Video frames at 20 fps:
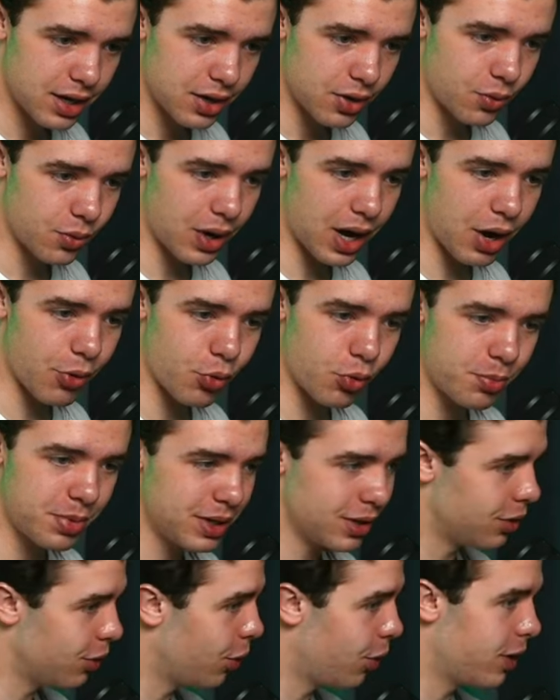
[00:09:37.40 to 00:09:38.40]
where I will
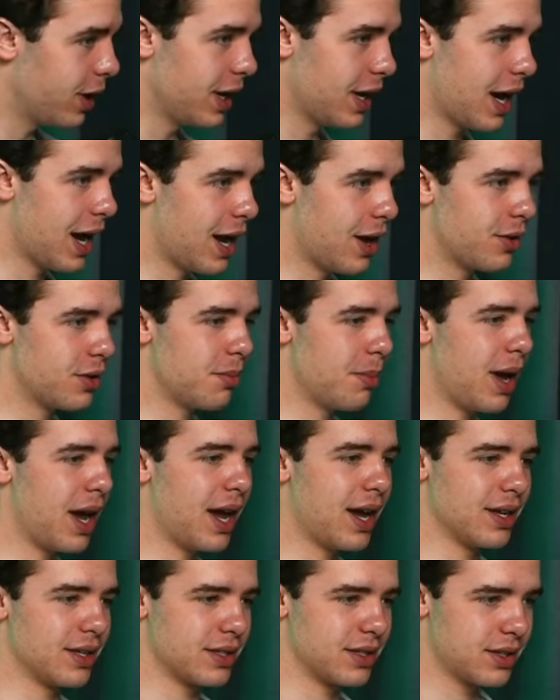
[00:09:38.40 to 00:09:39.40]
be learning how to
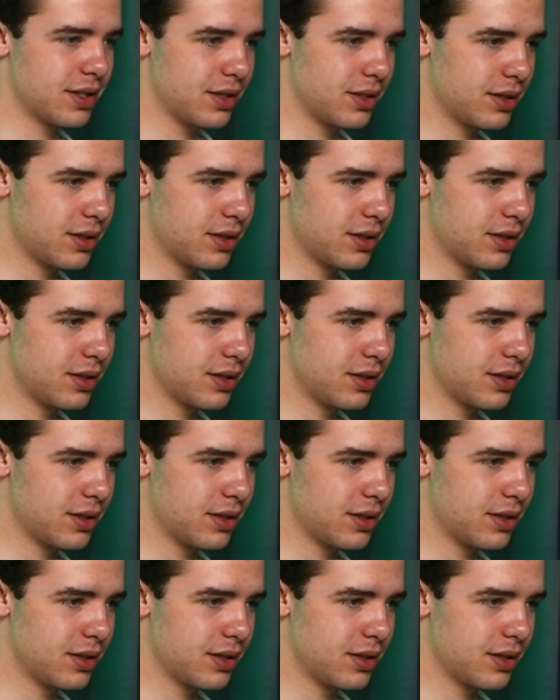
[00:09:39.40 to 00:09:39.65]
mask.